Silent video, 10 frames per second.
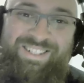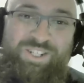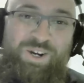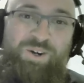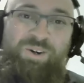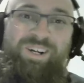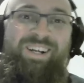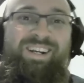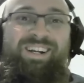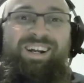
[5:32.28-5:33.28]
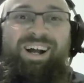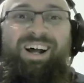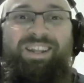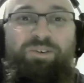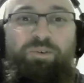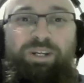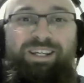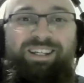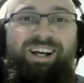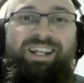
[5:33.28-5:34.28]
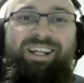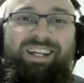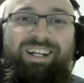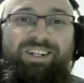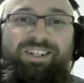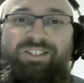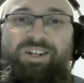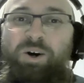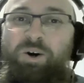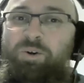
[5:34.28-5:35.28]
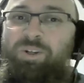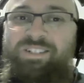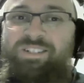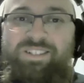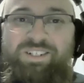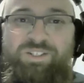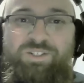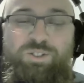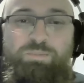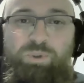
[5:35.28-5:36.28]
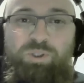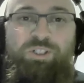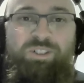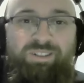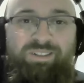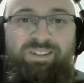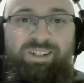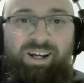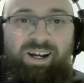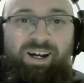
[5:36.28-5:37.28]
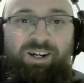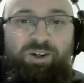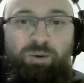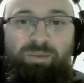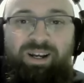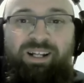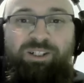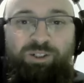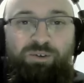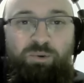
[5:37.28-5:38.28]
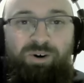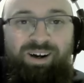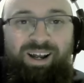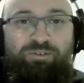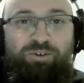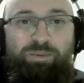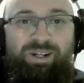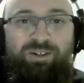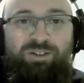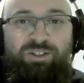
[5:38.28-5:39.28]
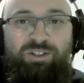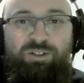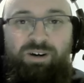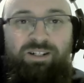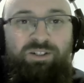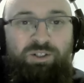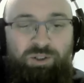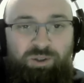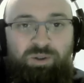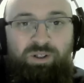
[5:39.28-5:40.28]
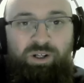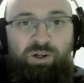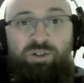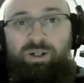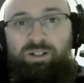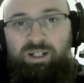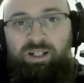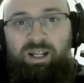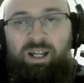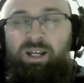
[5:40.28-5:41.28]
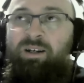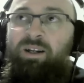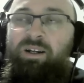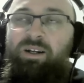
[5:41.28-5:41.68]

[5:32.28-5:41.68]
So I think England as a whole has just butchered a combination of what everybody else has tried to do. You know, so I think in